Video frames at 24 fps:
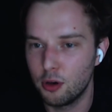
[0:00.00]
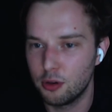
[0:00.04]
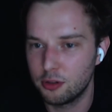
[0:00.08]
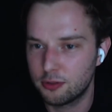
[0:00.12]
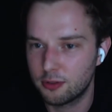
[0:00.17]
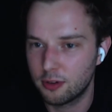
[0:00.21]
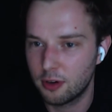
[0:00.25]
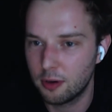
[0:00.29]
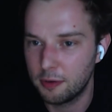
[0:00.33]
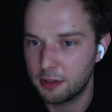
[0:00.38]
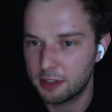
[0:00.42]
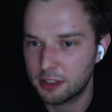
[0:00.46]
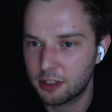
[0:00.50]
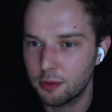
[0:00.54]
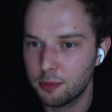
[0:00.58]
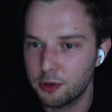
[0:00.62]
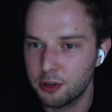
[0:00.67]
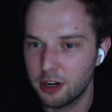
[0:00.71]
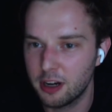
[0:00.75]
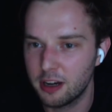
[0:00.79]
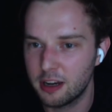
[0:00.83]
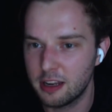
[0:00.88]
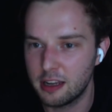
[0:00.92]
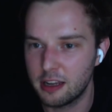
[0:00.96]
the most from
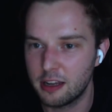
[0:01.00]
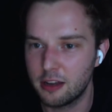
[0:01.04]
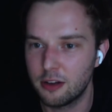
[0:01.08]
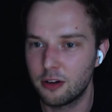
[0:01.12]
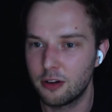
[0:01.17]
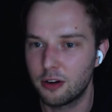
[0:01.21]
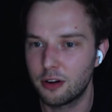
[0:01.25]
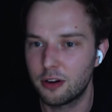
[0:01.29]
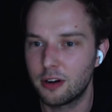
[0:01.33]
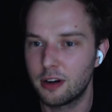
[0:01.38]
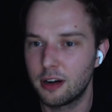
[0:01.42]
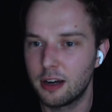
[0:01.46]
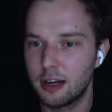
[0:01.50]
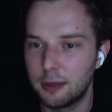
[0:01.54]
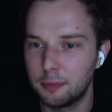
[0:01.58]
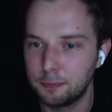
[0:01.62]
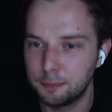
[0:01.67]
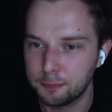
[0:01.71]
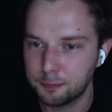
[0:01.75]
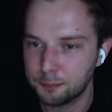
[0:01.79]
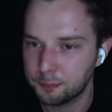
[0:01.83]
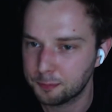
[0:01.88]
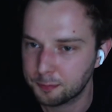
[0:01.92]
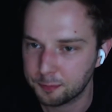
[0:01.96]
its community or
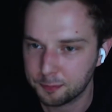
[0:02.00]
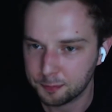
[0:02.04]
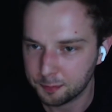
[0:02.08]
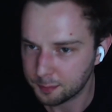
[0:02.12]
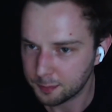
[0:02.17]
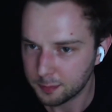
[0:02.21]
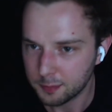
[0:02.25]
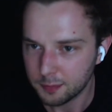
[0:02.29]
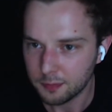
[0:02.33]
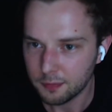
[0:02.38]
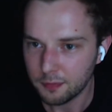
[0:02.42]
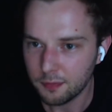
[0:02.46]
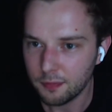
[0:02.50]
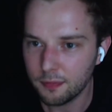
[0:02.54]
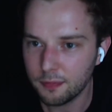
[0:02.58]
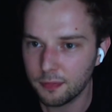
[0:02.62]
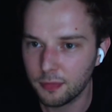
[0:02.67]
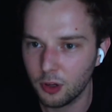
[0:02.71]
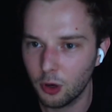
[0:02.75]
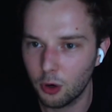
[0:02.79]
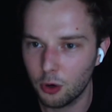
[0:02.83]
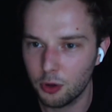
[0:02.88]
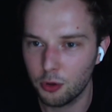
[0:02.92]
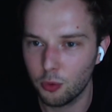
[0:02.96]

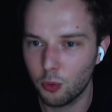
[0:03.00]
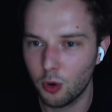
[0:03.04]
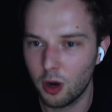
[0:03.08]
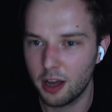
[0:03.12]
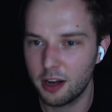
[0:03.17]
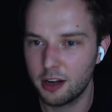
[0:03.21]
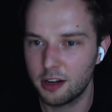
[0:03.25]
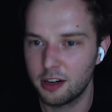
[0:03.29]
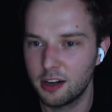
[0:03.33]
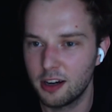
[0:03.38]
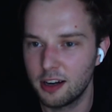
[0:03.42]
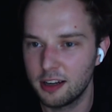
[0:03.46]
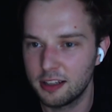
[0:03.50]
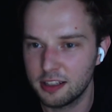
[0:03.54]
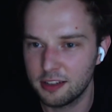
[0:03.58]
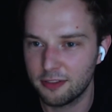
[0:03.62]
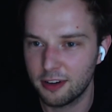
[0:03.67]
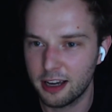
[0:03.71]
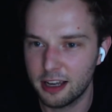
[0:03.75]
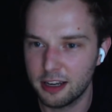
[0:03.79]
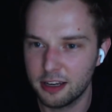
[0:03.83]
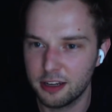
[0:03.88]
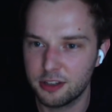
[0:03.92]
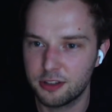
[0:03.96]
the wider
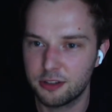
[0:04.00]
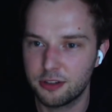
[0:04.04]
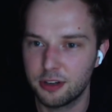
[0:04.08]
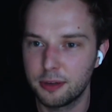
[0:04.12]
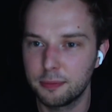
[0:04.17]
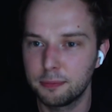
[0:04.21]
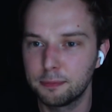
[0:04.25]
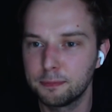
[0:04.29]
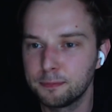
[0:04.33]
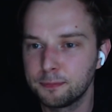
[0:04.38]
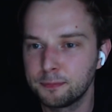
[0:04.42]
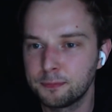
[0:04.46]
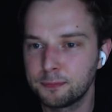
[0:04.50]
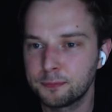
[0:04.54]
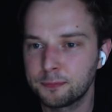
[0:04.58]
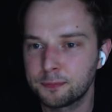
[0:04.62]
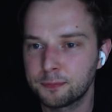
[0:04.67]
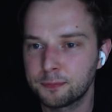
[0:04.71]
DeFi industry?